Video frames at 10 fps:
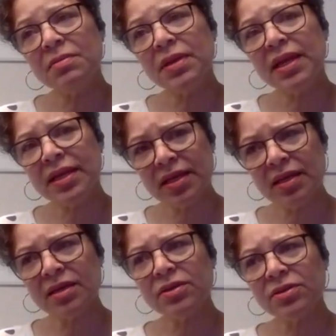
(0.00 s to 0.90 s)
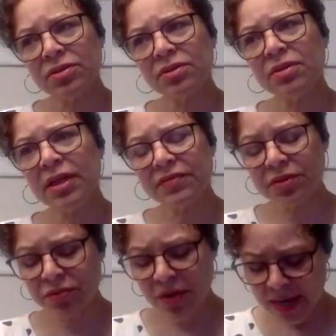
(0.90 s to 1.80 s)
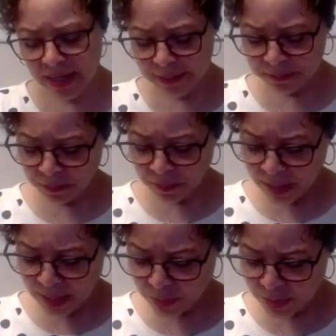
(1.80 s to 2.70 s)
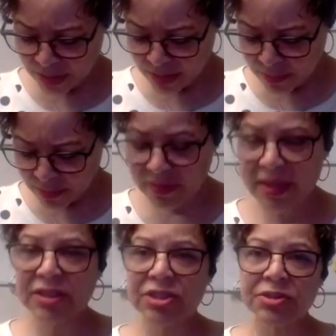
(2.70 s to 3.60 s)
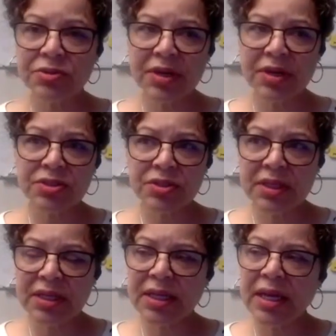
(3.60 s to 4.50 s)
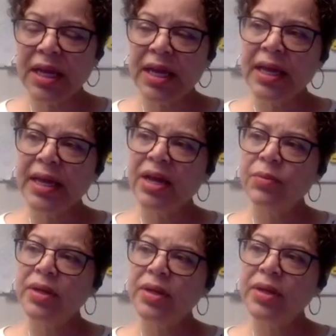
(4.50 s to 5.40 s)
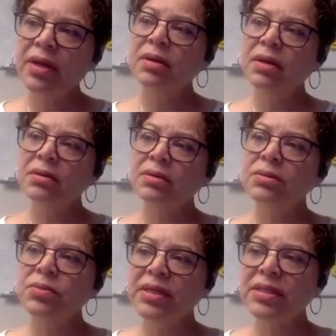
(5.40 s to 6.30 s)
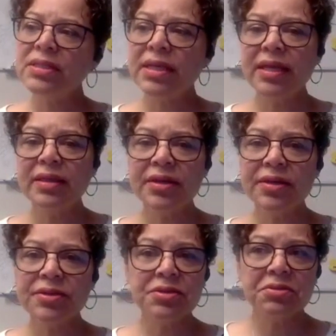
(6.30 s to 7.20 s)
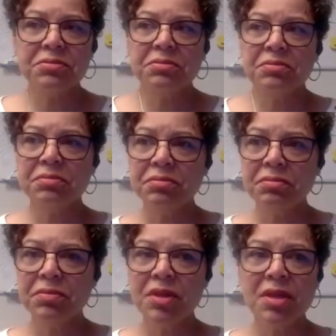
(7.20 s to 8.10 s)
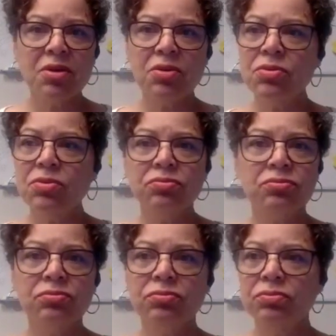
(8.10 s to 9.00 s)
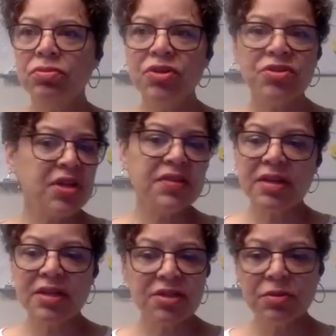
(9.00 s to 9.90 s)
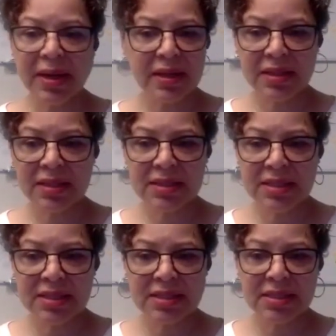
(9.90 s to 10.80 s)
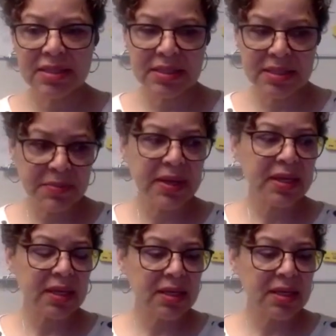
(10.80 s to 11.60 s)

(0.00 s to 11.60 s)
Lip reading: getting killed left and right. And we think about that generationally, and we go, oh, we could say there's nothing to do about this. This systemic